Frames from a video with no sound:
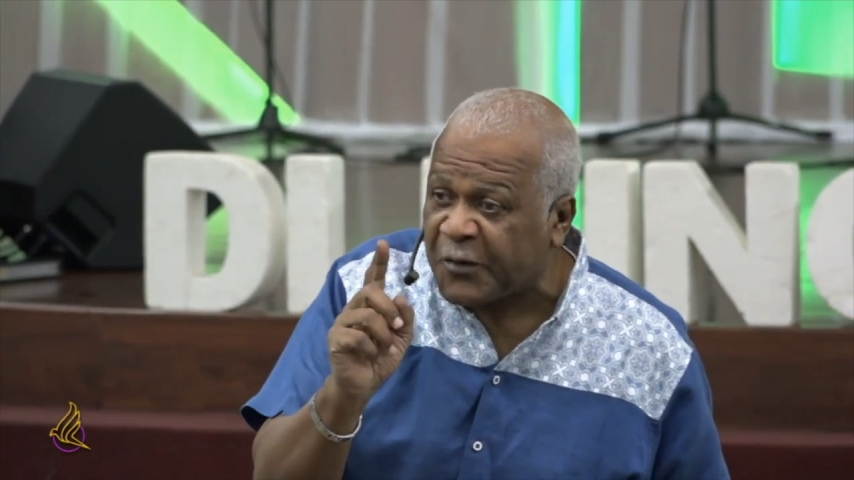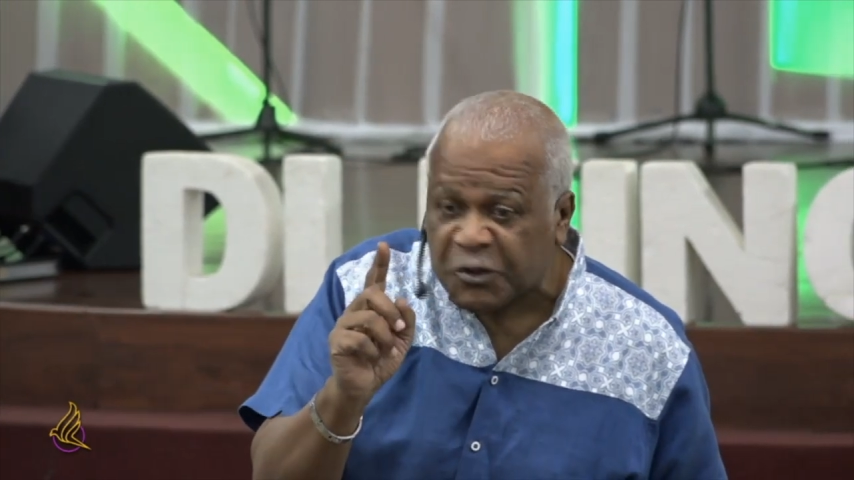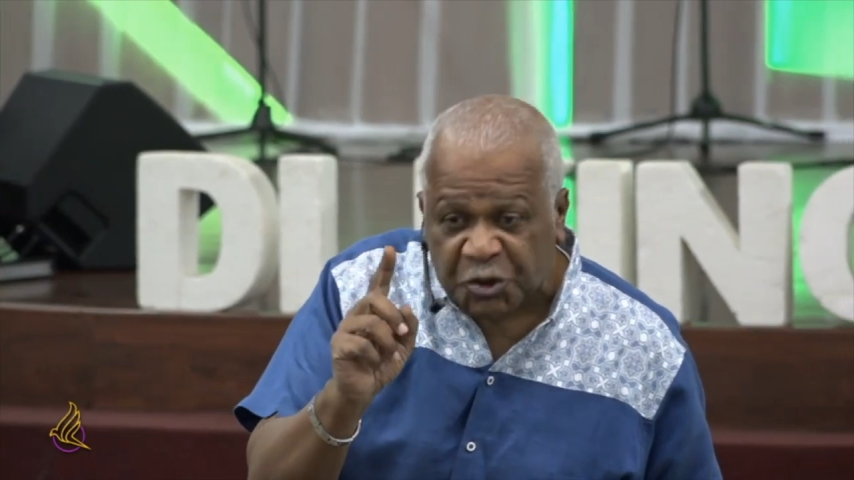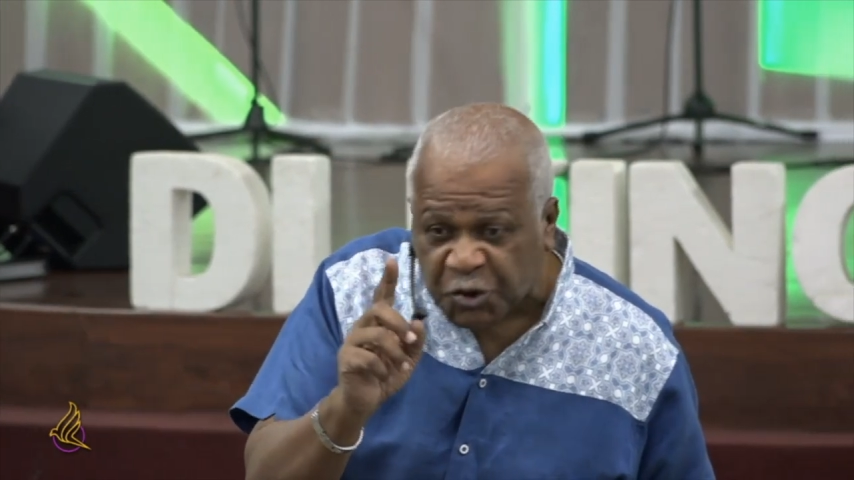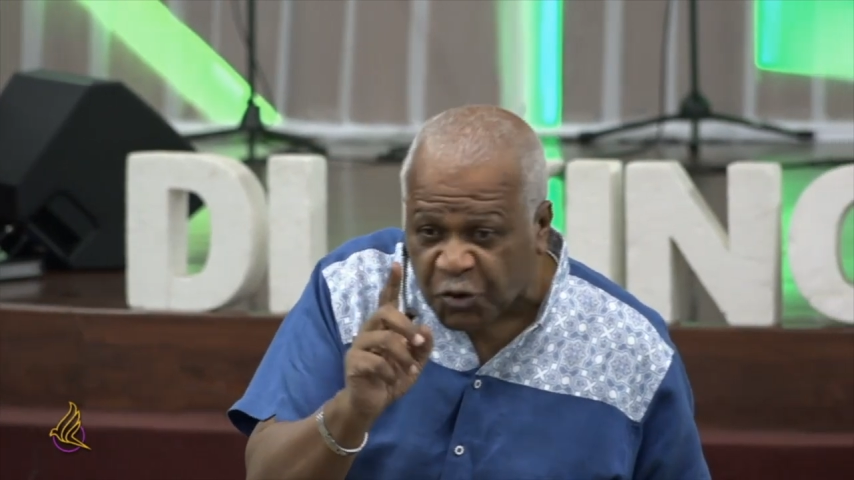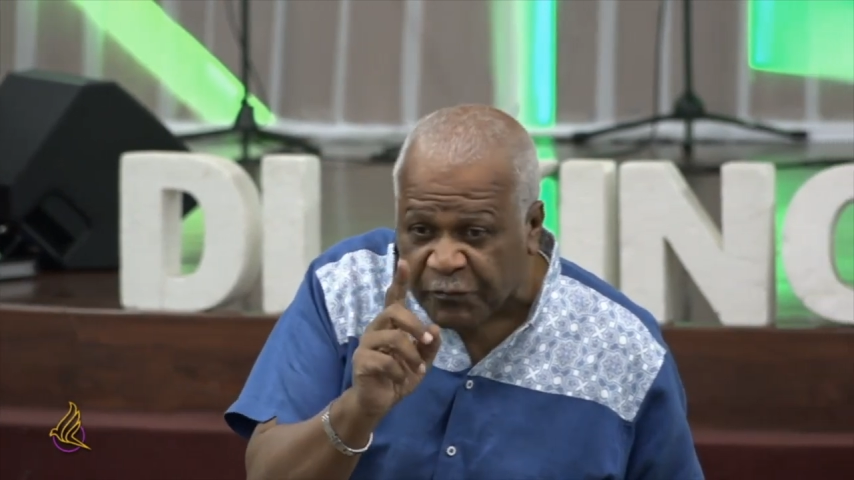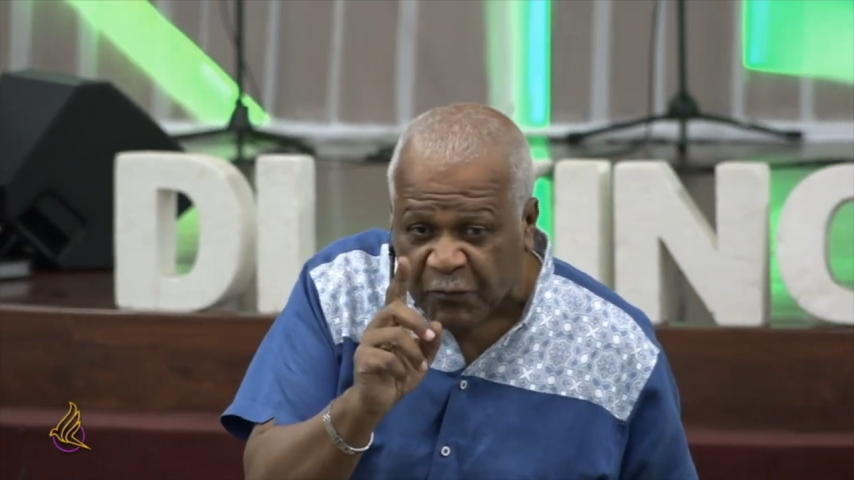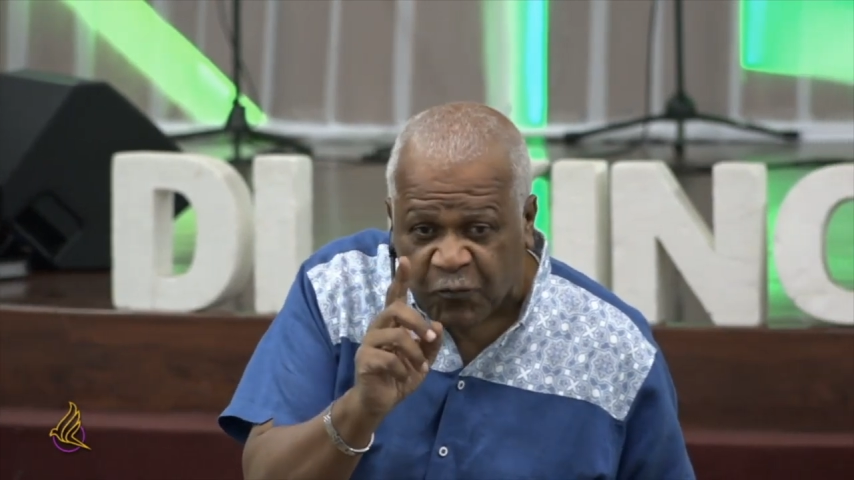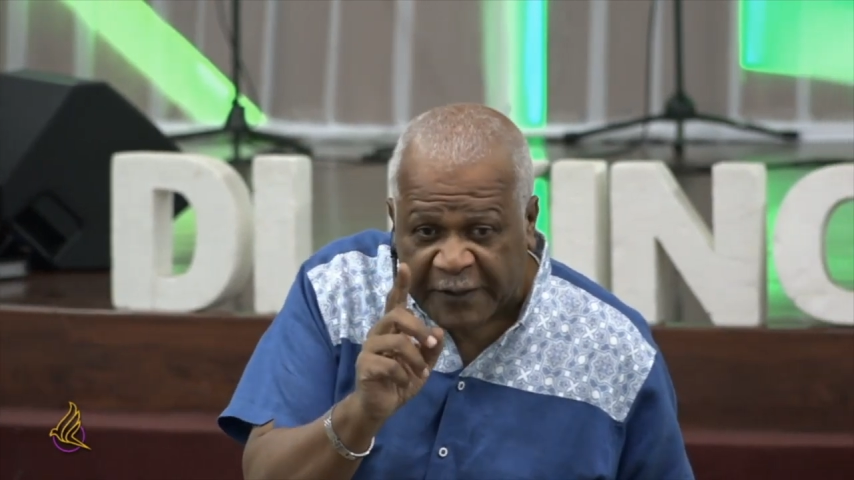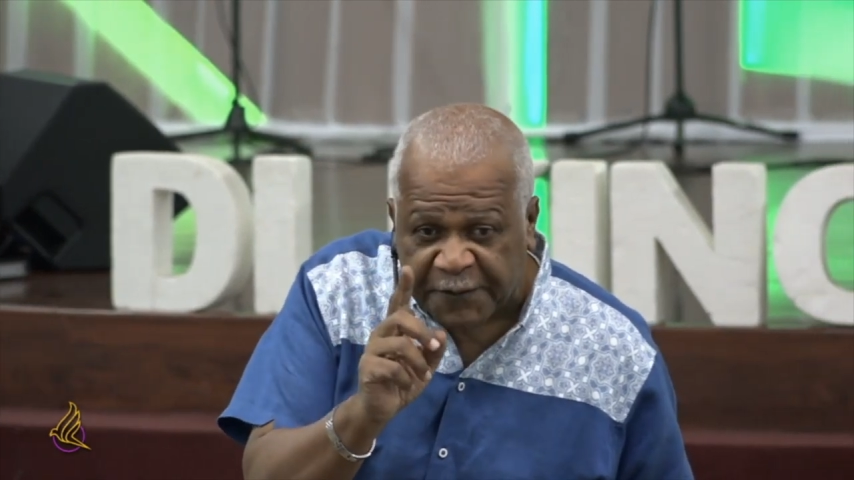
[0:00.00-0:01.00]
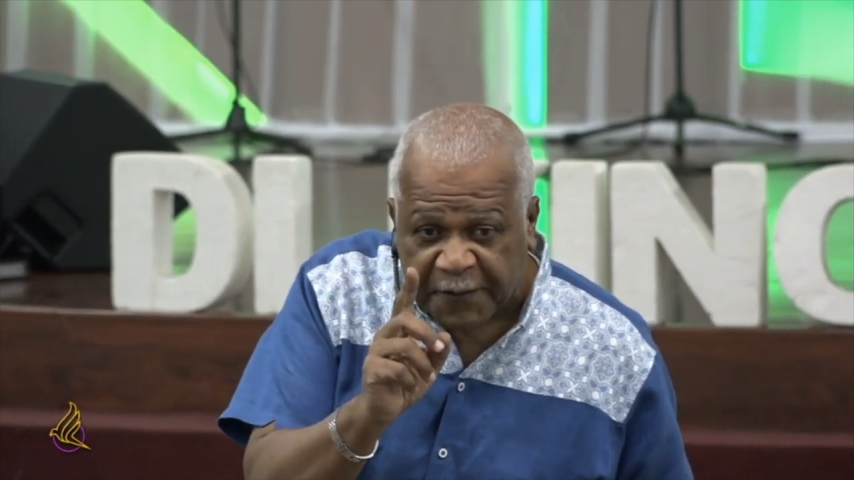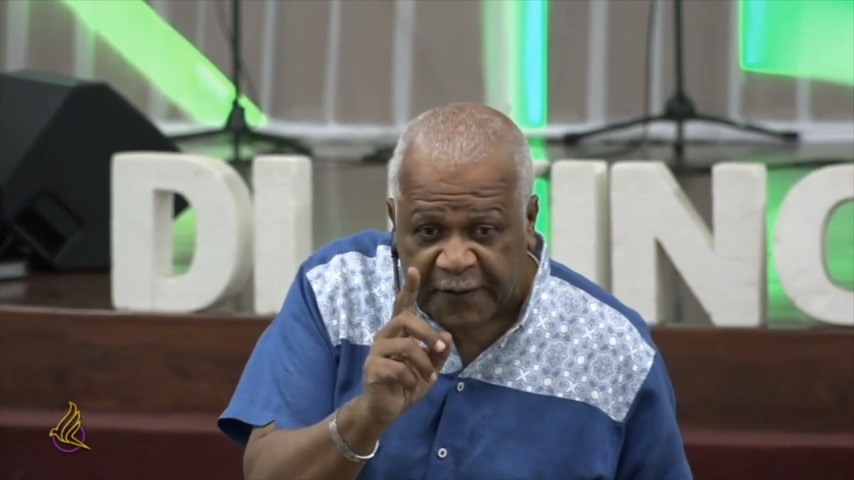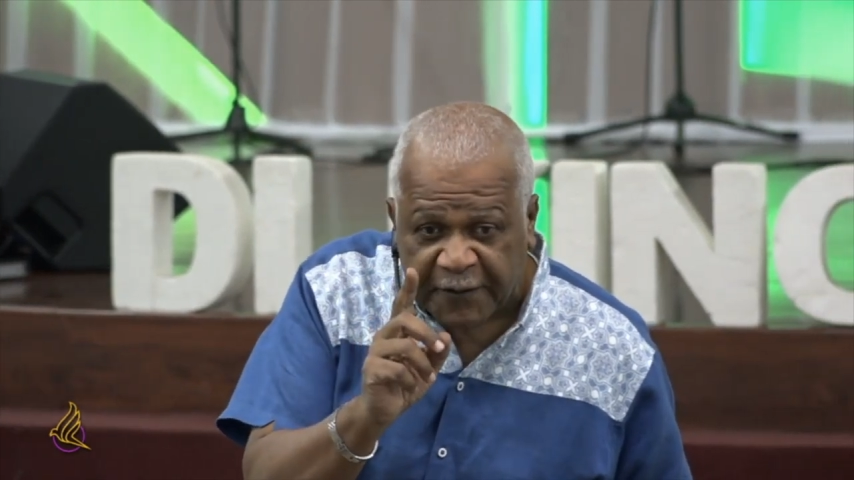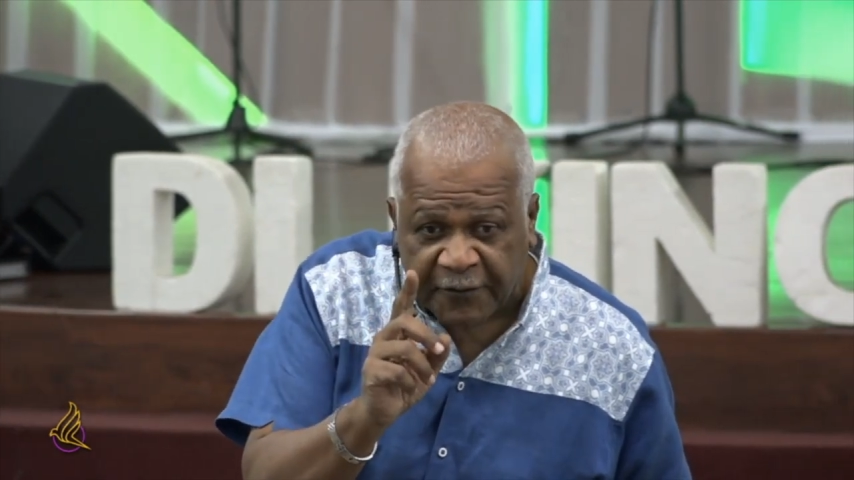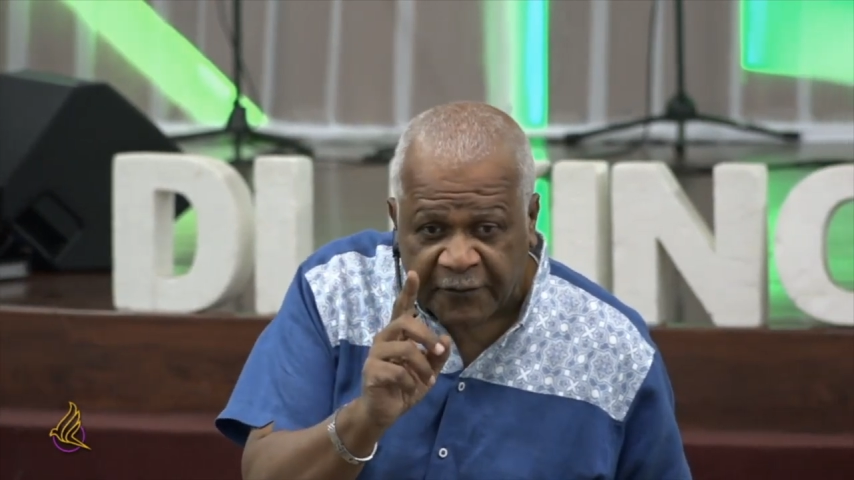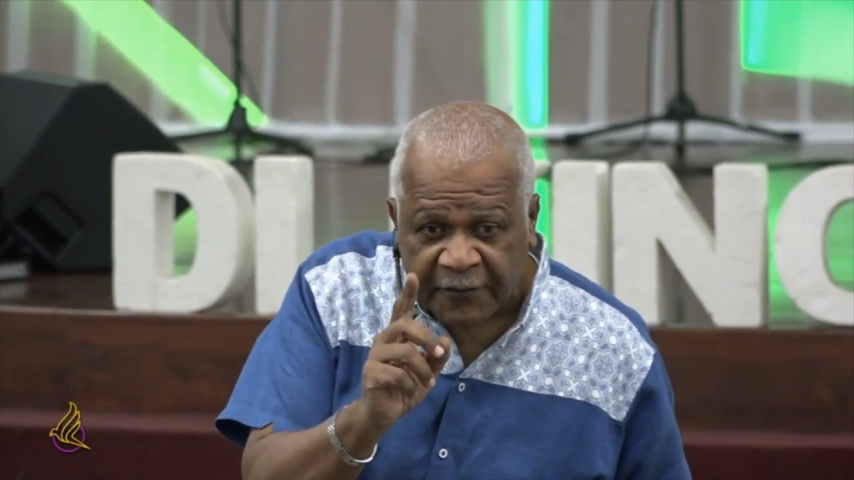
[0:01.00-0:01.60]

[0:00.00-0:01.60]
God just showed me one thing, you know,